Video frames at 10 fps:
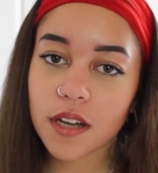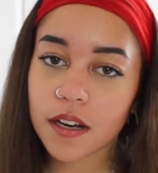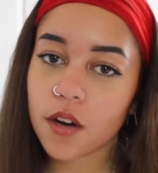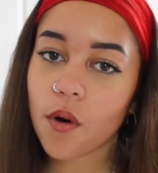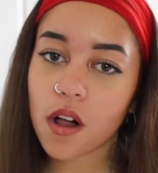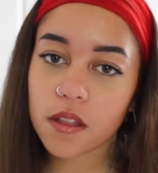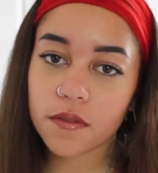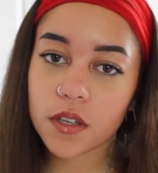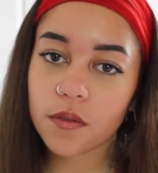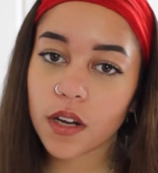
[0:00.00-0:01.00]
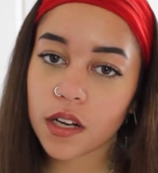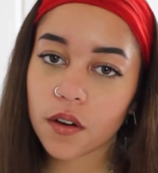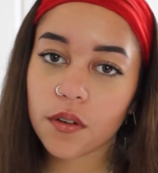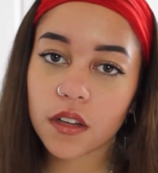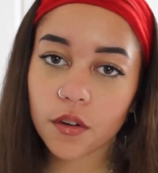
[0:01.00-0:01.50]
I know all of you, and I
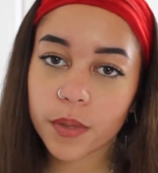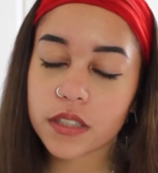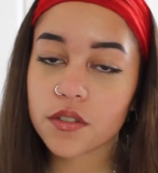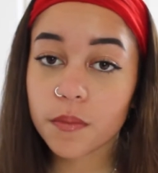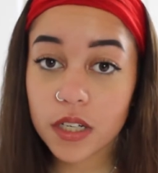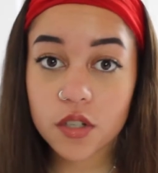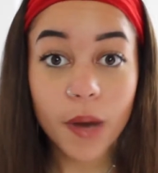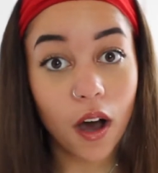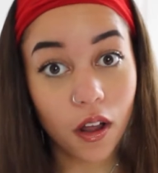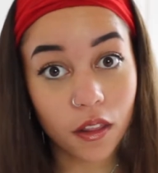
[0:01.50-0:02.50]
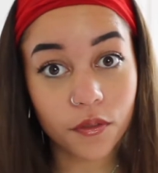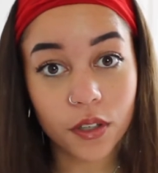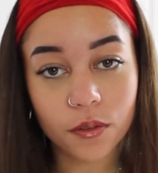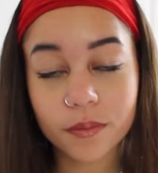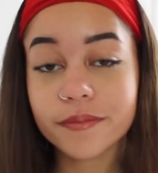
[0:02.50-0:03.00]
know a little bit too much about all of
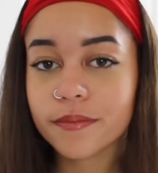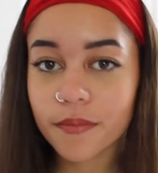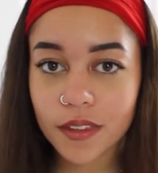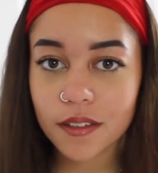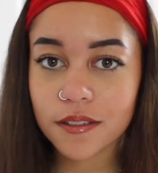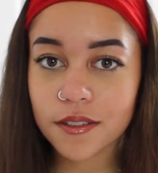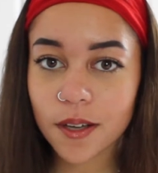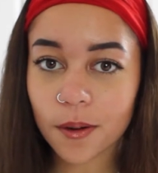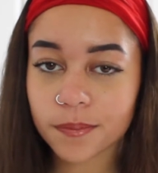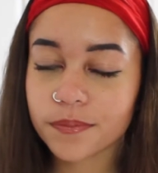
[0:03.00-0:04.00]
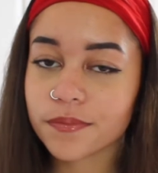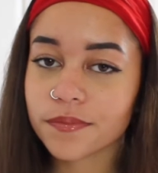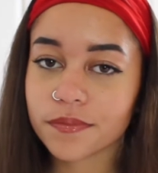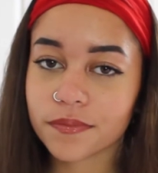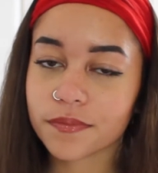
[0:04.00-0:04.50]
you. So,
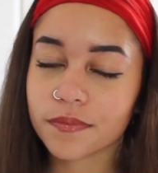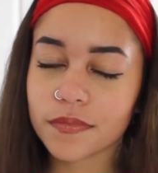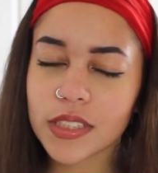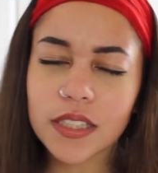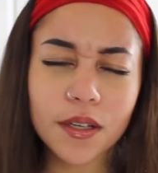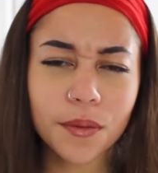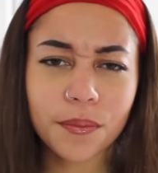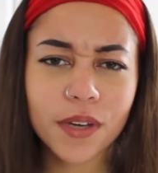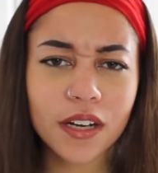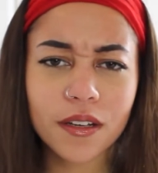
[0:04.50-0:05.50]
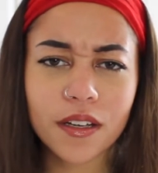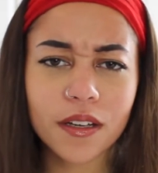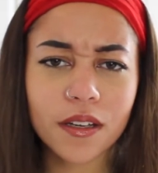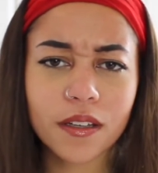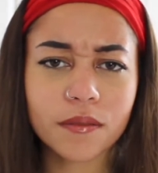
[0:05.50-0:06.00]
I'm
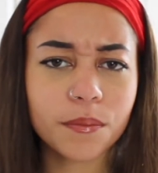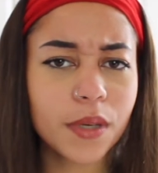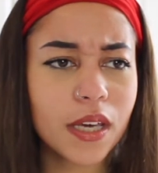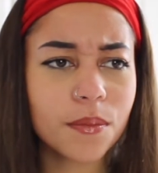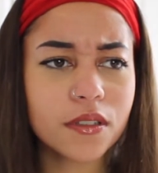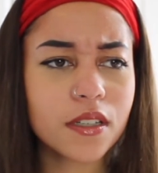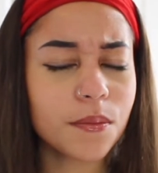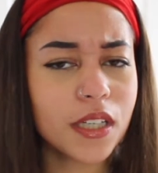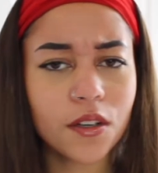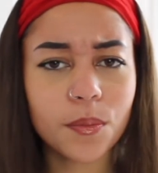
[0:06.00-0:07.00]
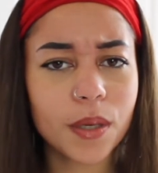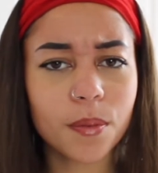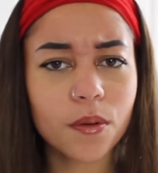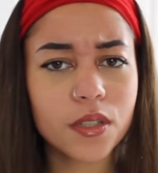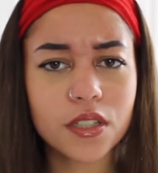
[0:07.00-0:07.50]
gonna be able to meet new
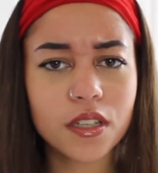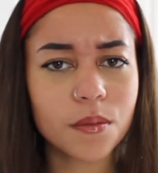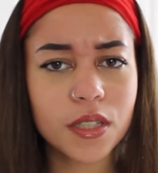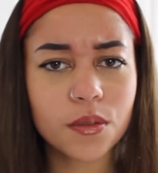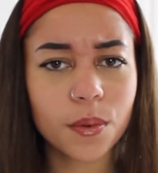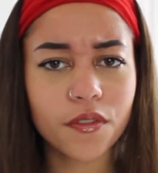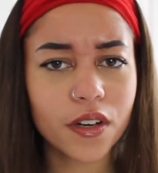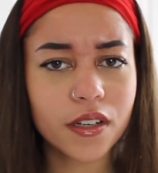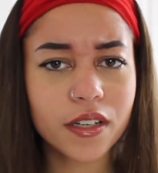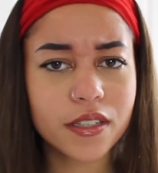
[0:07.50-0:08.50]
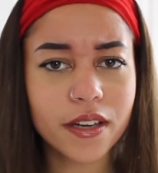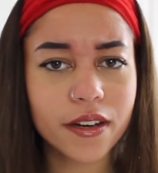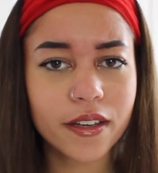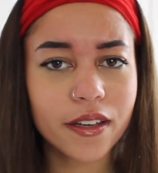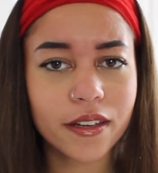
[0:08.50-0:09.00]
people, which is gonna be super fun and
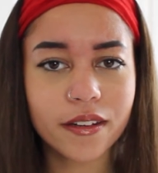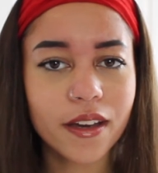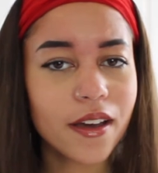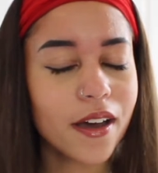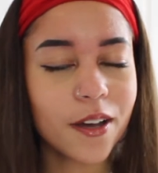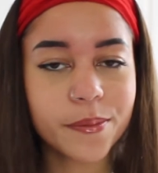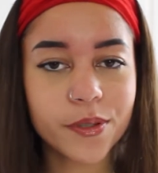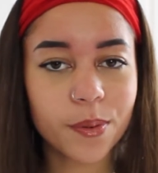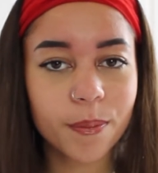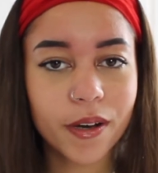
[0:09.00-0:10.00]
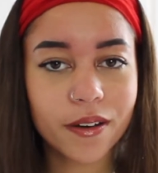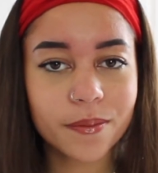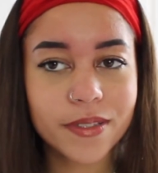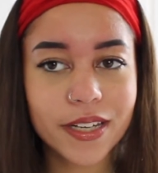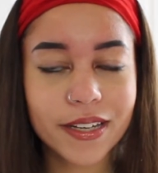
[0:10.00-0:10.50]
exciting, and I'm super
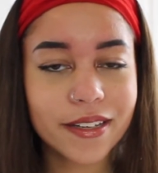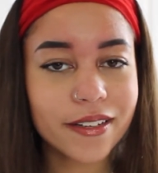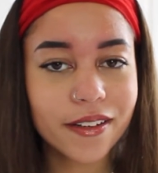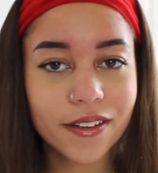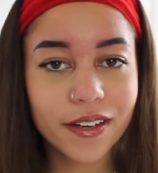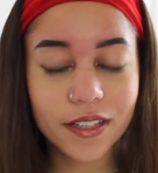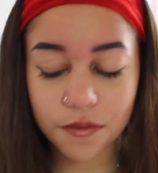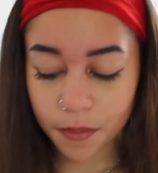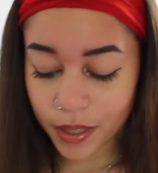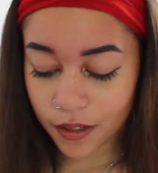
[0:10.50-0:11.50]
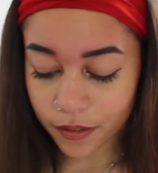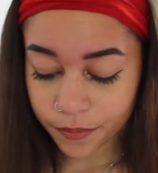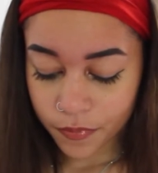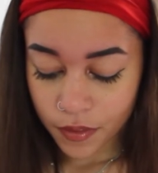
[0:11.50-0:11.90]
pumped and couldn't ask for better.